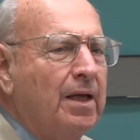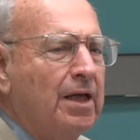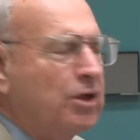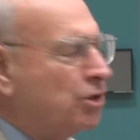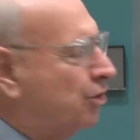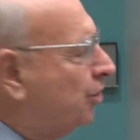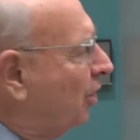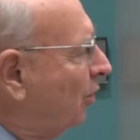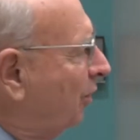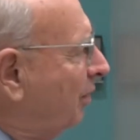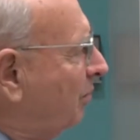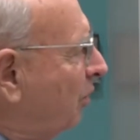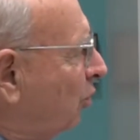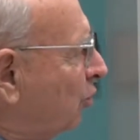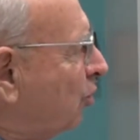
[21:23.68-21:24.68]
in
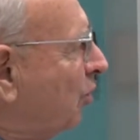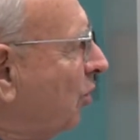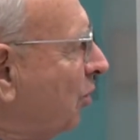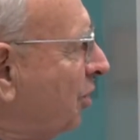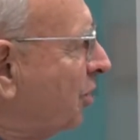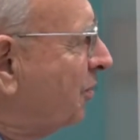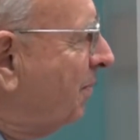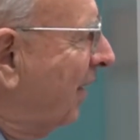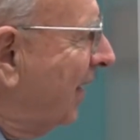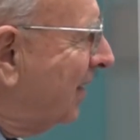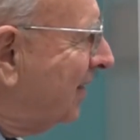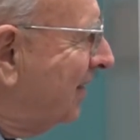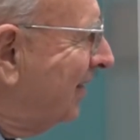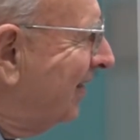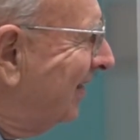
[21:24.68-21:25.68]
showing mutual
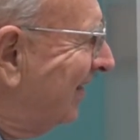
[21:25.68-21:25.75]
respect.